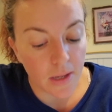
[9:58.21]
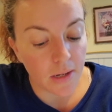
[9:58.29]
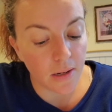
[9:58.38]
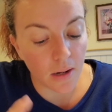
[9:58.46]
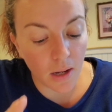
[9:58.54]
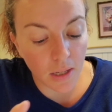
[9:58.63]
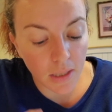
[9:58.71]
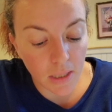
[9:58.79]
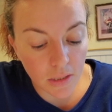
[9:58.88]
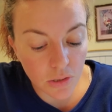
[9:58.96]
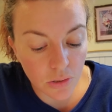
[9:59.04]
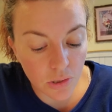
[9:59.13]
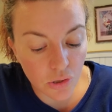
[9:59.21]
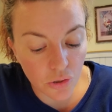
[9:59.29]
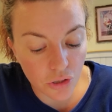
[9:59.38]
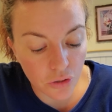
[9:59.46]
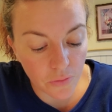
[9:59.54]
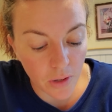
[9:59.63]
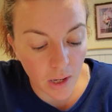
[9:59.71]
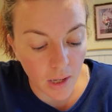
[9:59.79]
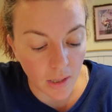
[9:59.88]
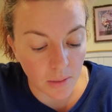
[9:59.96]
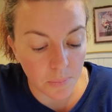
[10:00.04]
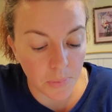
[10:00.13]
not into the church of
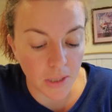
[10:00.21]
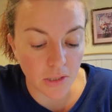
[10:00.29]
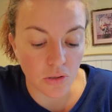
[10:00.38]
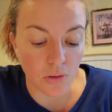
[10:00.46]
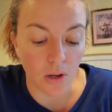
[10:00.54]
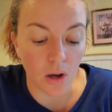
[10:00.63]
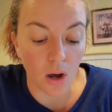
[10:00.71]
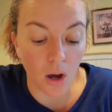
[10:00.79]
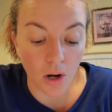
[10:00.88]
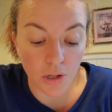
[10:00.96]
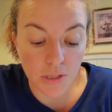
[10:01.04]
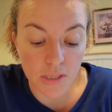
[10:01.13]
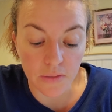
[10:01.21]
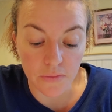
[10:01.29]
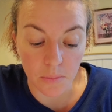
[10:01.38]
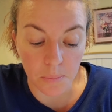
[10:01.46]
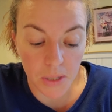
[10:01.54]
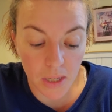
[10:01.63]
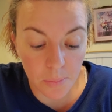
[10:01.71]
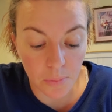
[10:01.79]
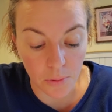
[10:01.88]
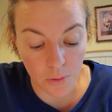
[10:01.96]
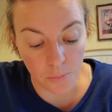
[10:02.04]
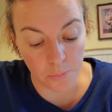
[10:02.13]
God, but into the hearts of the
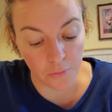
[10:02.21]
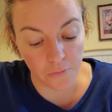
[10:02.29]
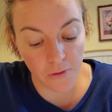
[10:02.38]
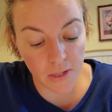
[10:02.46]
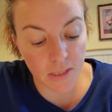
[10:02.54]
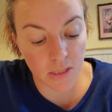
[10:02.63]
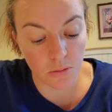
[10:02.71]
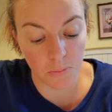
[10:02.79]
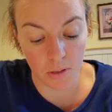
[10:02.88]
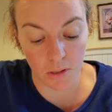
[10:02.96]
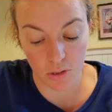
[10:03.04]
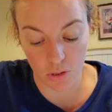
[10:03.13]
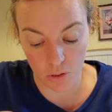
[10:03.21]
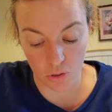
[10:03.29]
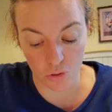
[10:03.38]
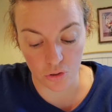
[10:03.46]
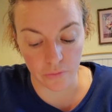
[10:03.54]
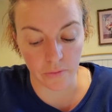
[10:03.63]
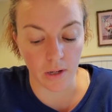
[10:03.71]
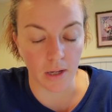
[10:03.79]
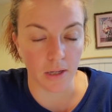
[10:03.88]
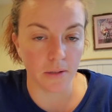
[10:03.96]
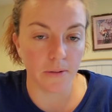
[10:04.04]
people who profess to belong to the church of God.